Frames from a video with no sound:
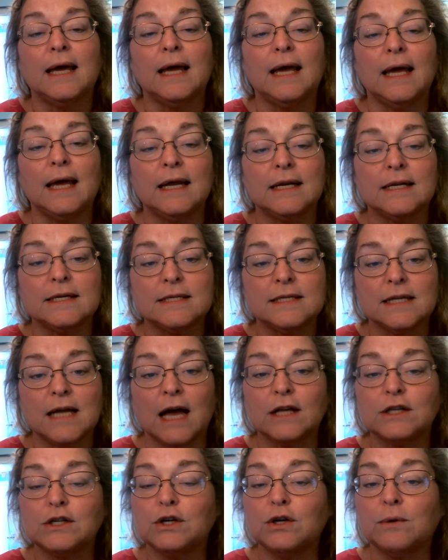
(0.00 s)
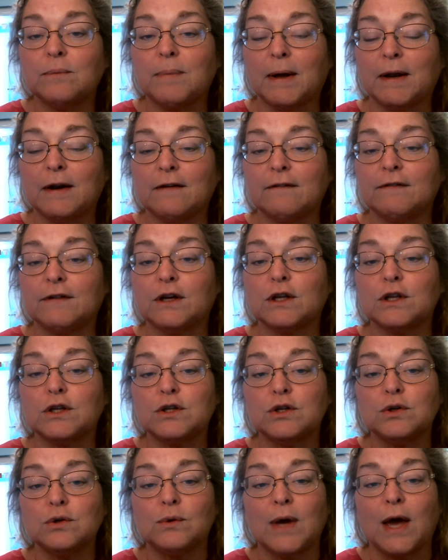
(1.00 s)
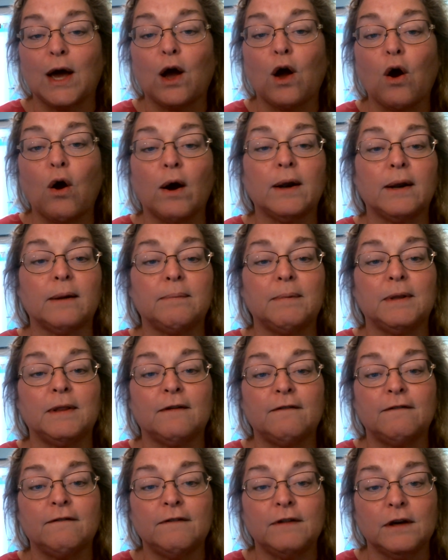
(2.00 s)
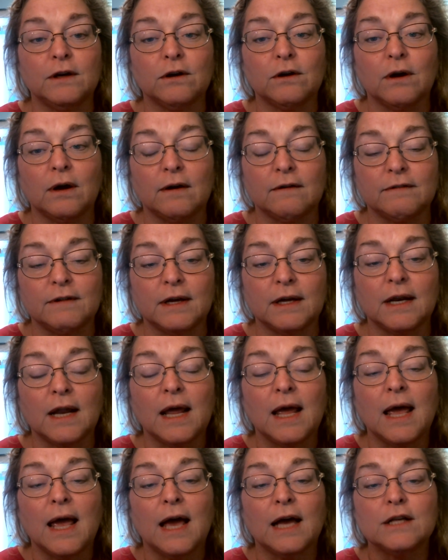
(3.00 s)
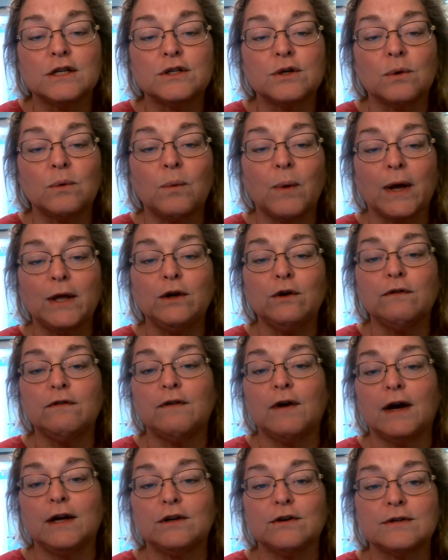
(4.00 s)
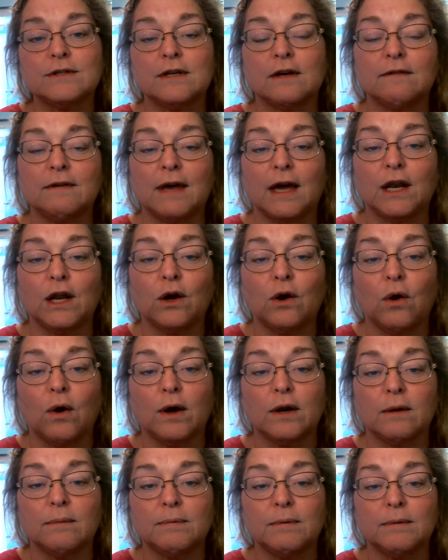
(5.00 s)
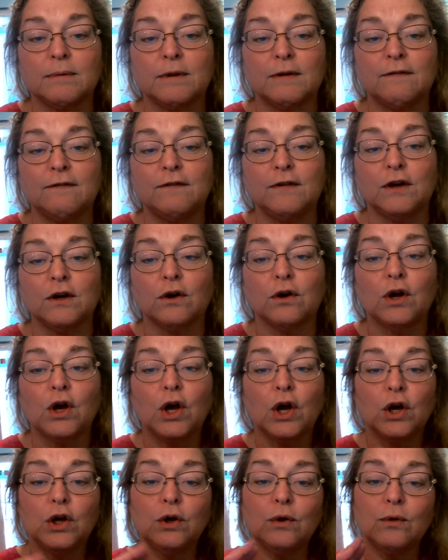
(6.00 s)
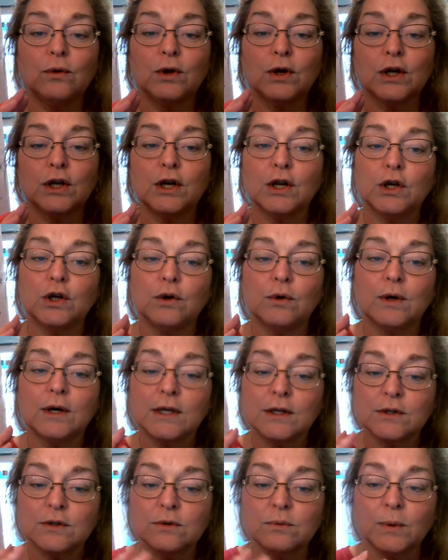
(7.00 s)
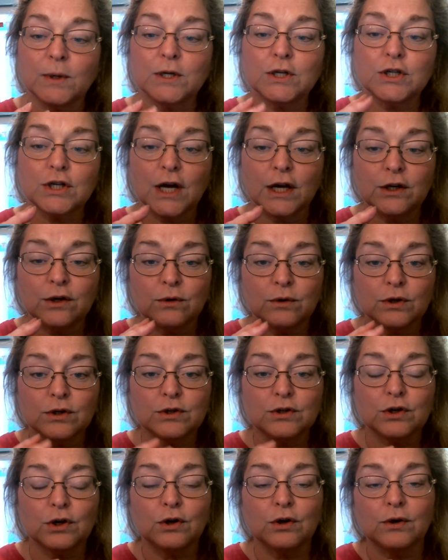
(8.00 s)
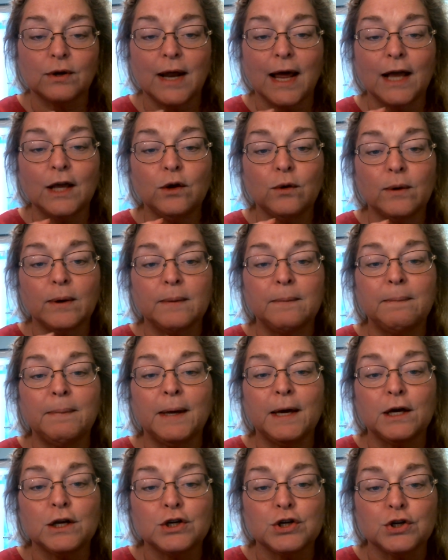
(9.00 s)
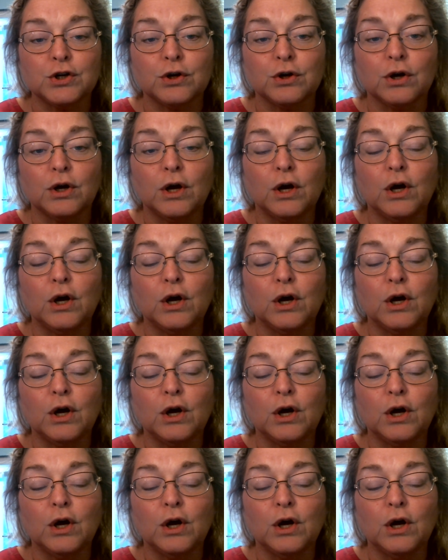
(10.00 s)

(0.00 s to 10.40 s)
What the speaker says: it is not to your benefit to get caught up in the fear of it. And so when you find yourself getting caught up in the fear, you can switch and you can turn and you can picture